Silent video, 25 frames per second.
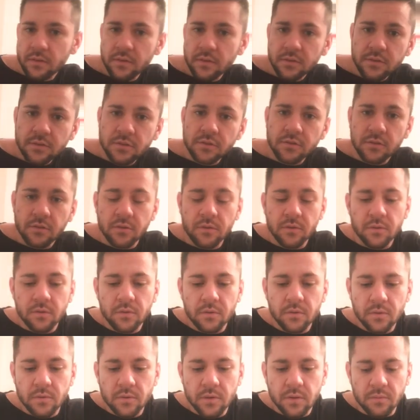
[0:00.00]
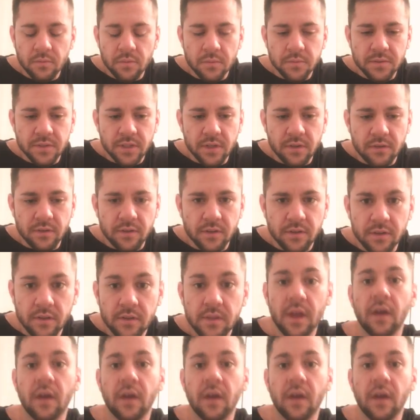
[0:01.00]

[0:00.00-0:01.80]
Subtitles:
So what was I going to do?